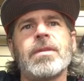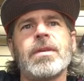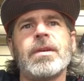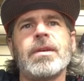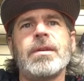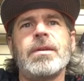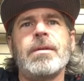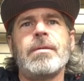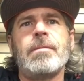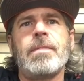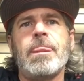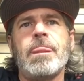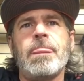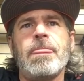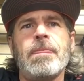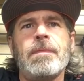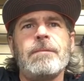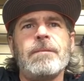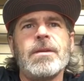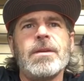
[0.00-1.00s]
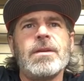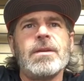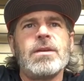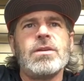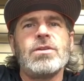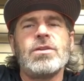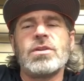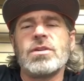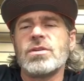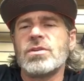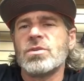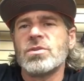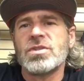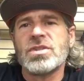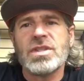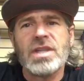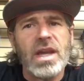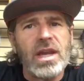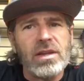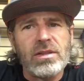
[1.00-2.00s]
You could do
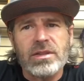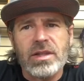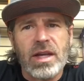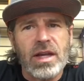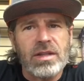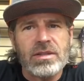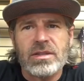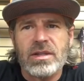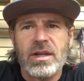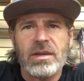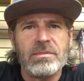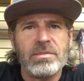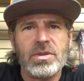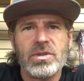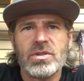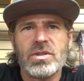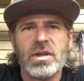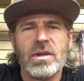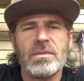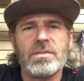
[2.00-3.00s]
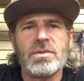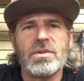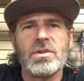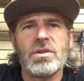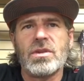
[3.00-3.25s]
scaled handstand push-ups.